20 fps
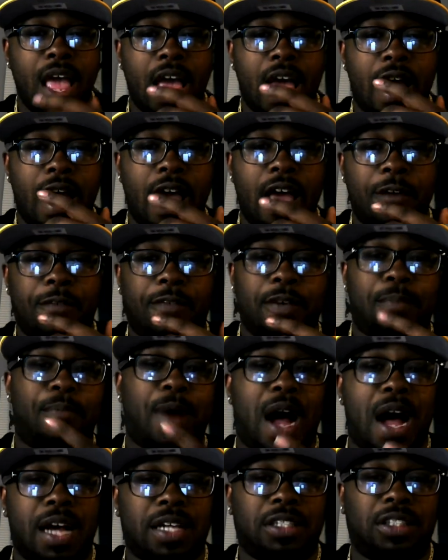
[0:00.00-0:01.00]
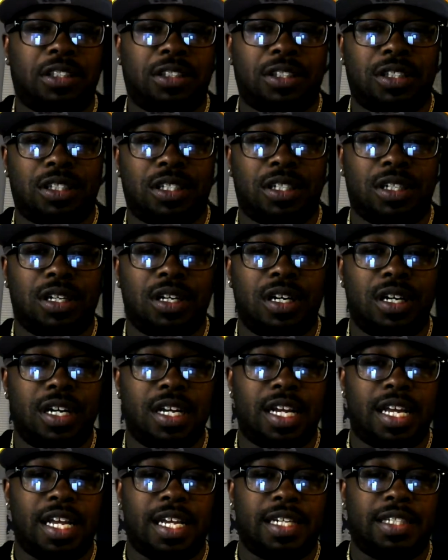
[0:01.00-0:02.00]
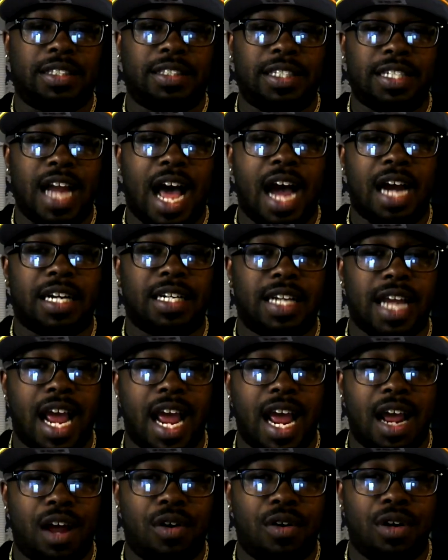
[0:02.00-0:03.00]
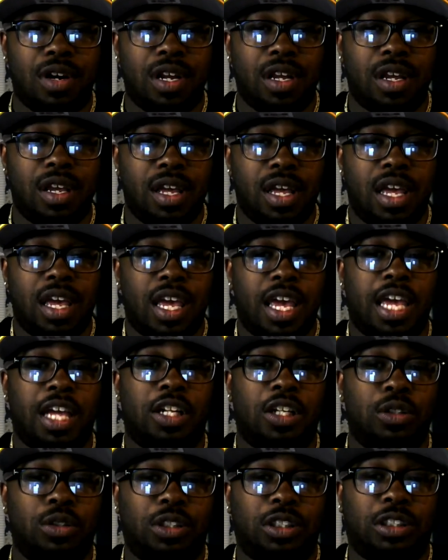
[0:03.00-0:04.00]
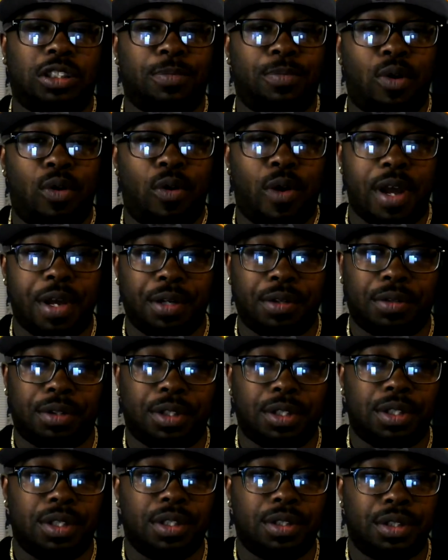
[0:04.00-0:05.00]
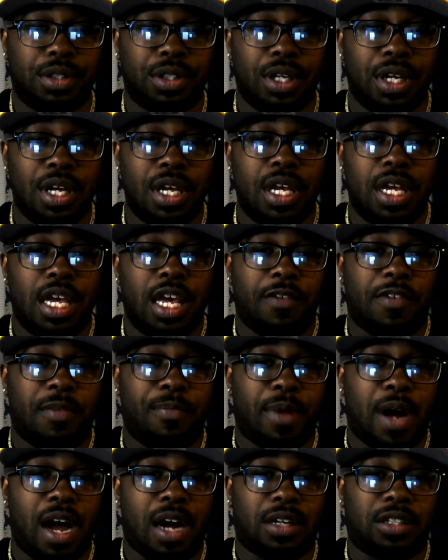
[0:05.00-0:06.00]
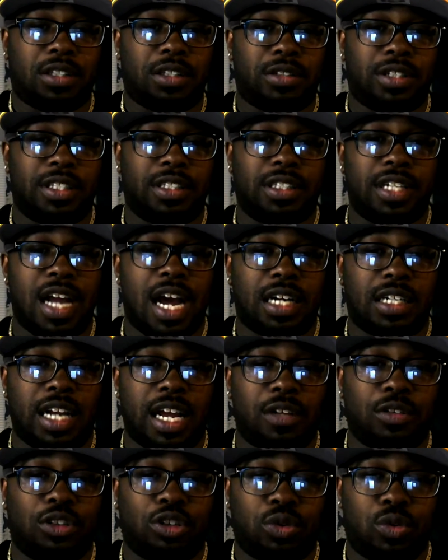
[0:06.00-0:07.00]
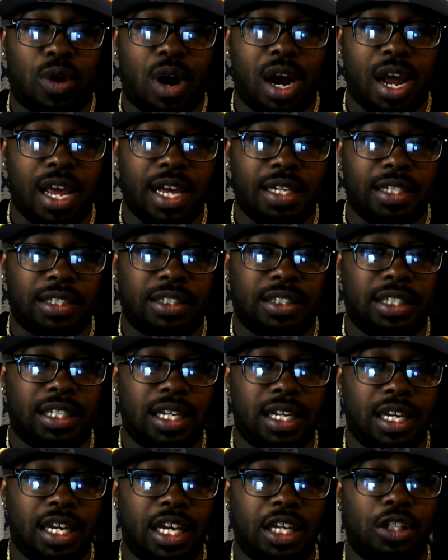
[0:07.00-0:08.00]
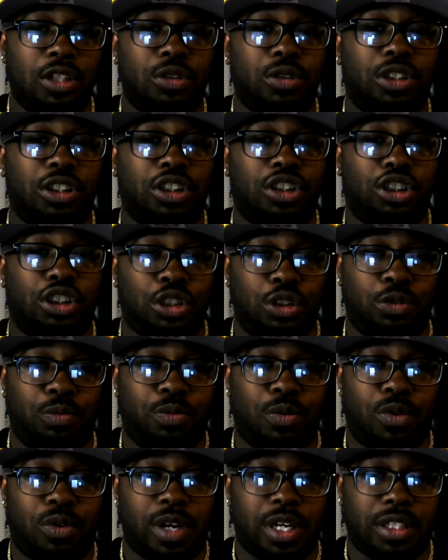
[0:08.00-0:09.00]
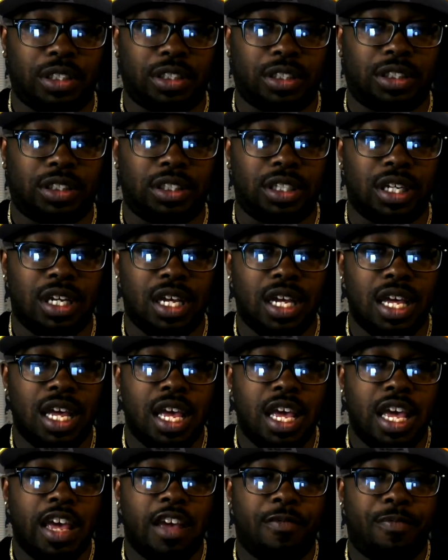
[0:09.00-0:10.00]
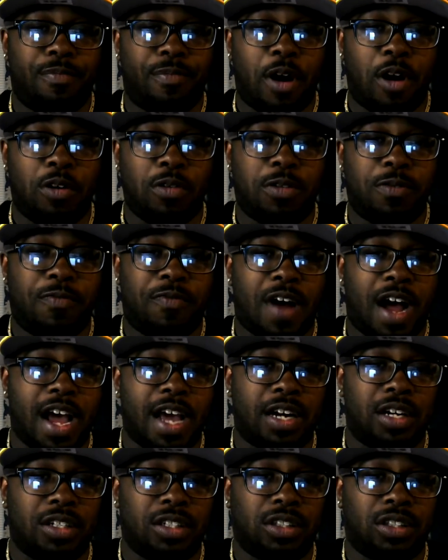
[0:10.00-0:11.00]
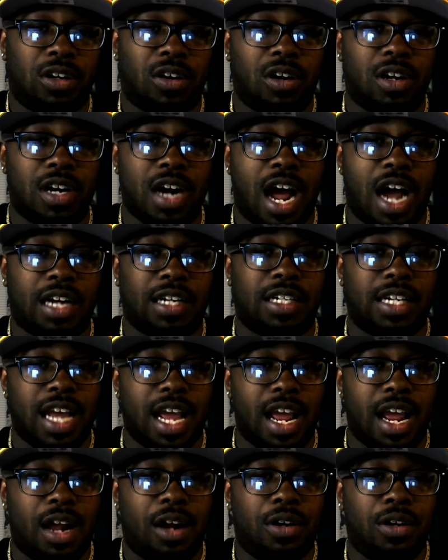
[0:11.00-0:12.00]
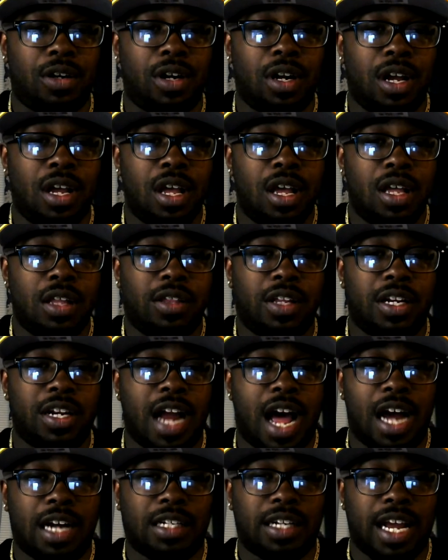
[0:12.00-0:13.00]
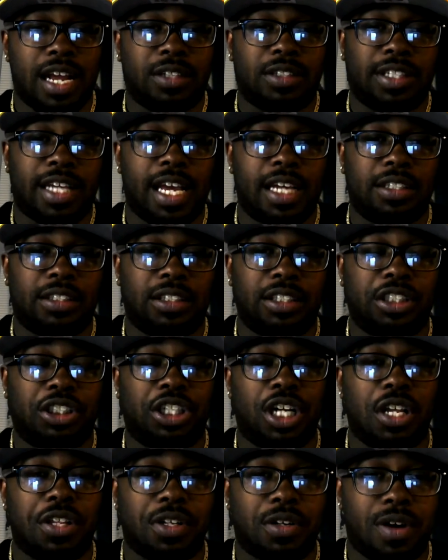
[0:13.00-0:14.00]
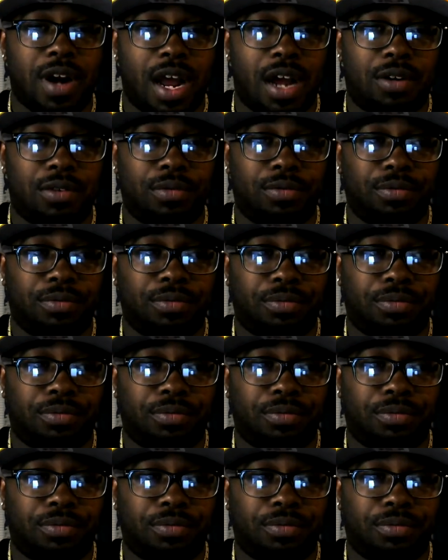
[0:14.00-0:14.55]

If a boxer is knocked down, he loses a point. If a boxer is knocked down twice, he loses 2 points. If both fighters are knocked down, the knockdowns cancel each other out.